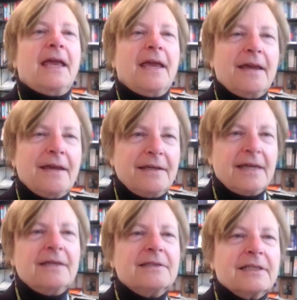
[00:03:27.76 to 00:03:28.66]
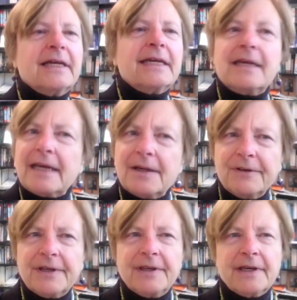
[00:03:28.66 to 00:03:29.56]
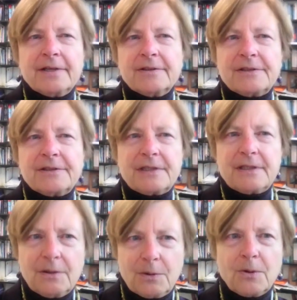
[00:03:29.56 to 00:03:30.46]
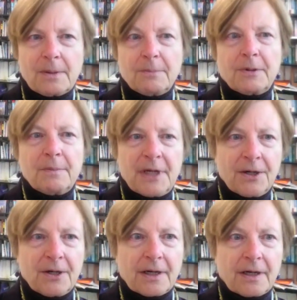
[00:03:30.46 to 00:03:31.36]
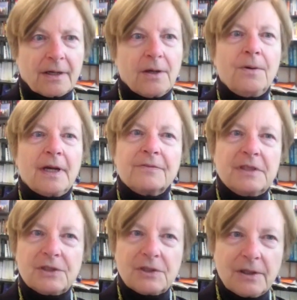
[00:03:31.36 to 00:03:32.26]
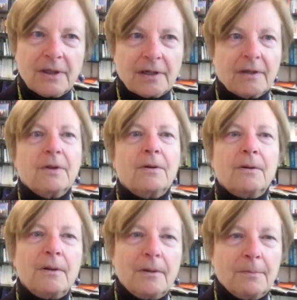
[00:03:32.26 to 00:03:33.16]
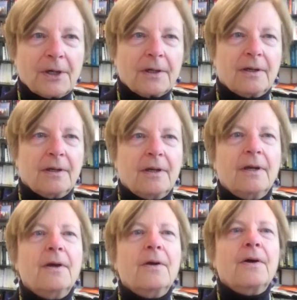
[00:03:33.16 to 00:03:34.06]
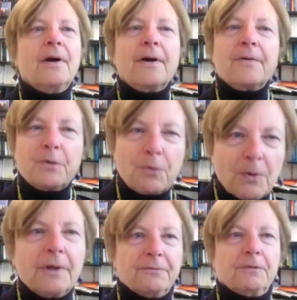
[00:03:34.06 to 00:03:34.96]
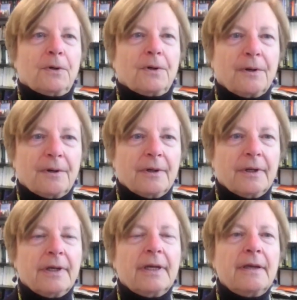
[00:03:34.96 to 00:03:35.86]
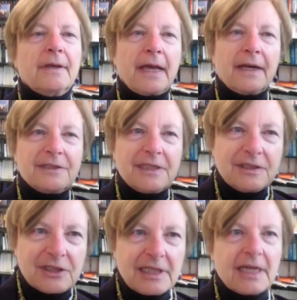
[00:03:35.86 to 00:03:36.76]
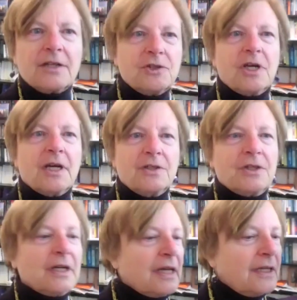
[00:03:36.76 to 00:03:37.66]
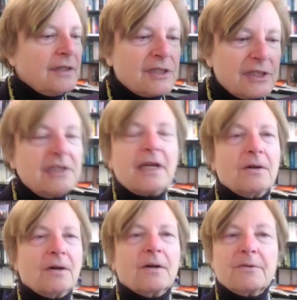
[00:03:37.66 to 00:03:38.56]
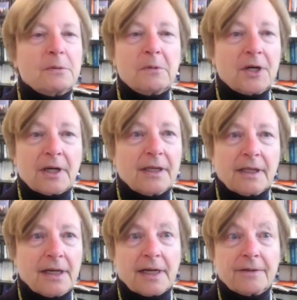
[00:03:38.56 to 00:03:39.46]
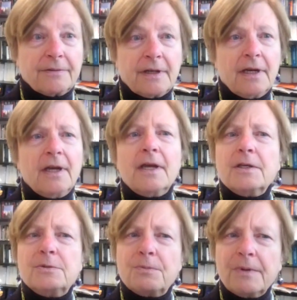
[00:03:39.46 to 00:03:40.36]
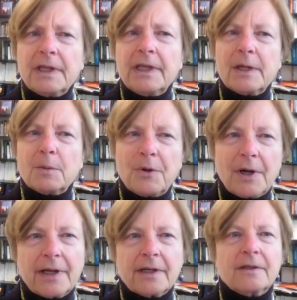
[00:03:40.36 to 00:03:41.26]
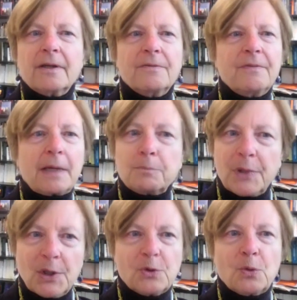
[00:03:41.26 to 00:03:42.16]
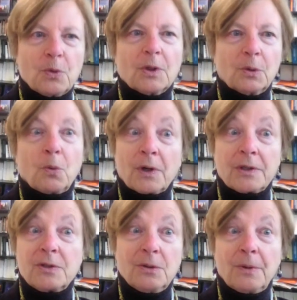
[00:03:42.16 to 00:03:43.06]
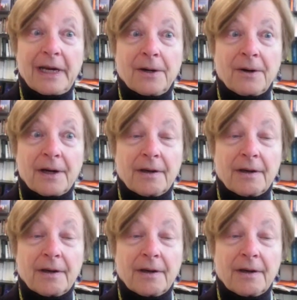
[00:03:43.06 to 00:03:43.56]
And it's like everything else in corporate America. You have to start the hallmark of the rule of law and its instantiation in the center of American life is really a product of that post World War II era.